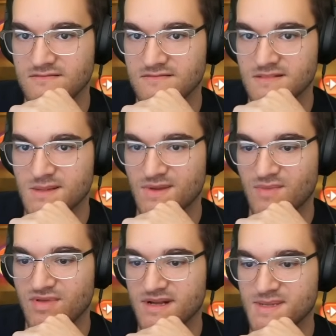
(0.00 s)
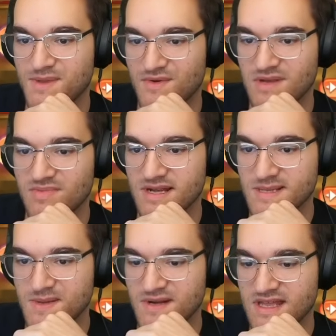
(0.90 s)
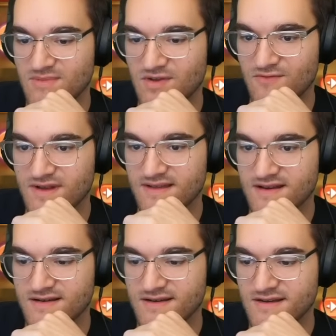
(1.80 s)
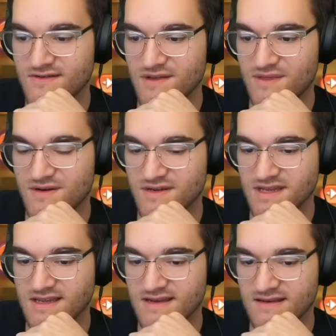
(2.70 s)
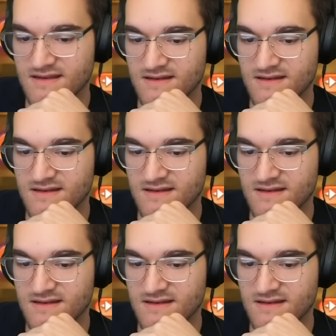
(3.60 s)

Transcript: It's only +3/+3. That'd be really hard to do at 13.